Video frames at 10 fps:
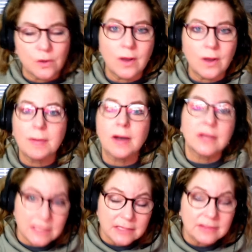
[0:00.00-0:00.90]
about
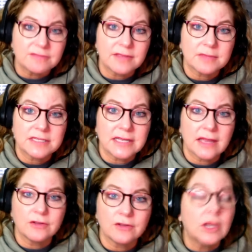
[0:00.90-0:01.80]
getting the family
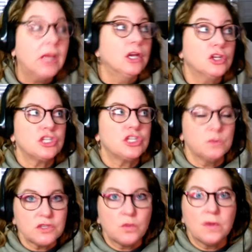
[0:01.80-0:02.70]
together. She
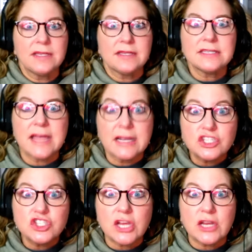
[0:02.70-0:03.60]
was the one in the
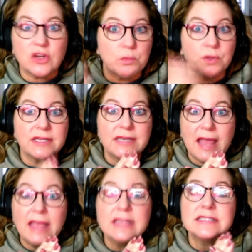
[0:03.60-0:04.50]
text chain who put an
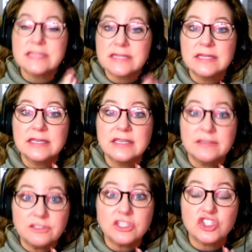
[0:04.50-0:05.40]
end to the
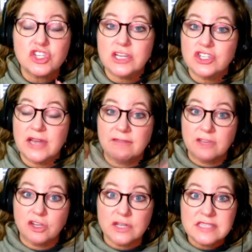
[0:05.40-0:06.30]
gift exchange and having
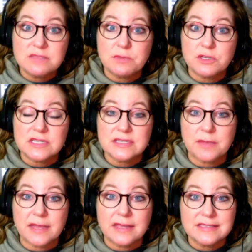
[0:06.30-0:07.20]
her kids
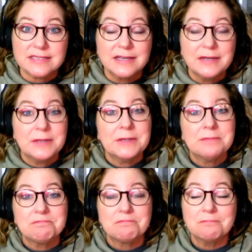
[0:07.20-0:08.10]
participate.
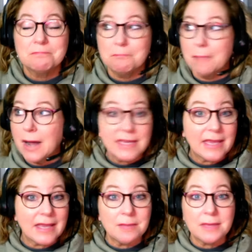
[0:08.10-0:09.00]
Mommy
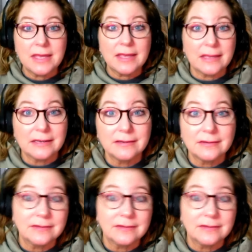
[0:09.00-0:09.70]
came in